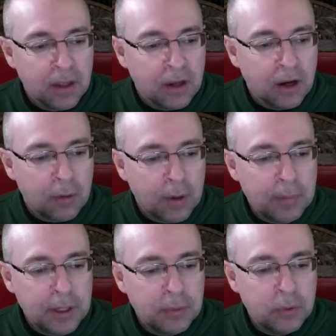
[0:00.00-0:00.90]
are by
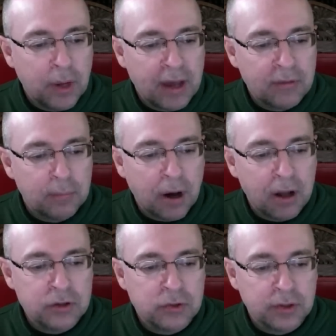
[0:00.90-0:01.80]
people who haven't
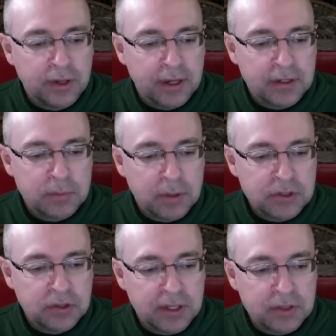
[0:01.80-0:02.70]
bought Jordanetics,
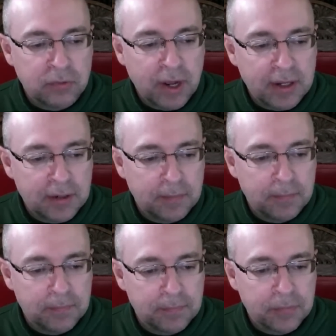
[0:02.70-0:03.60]
much less read it.
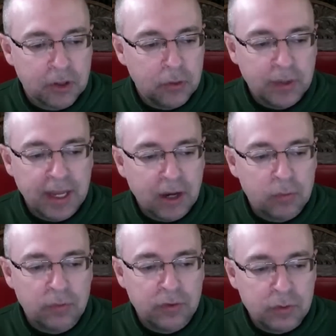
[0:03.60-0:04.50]
You can't
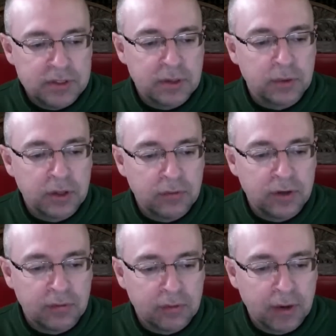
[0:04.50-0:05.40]
review something you've
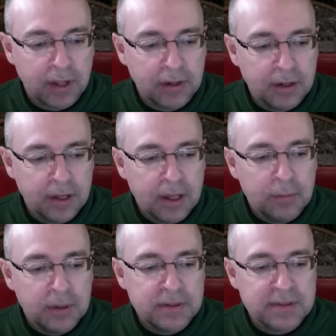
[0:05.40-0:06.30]
never read,
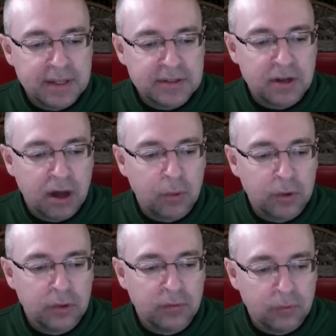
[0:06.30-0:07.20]
because that's not what
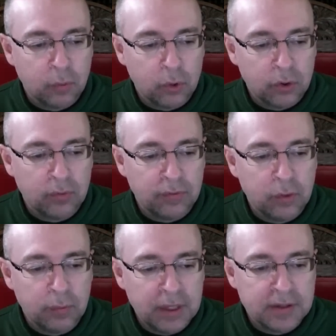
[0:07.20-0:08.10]
the word review
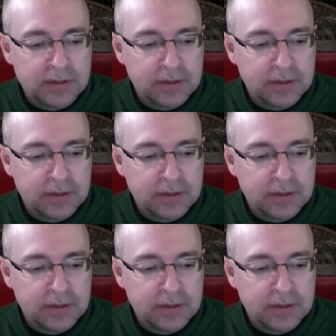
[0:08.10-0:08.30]
means.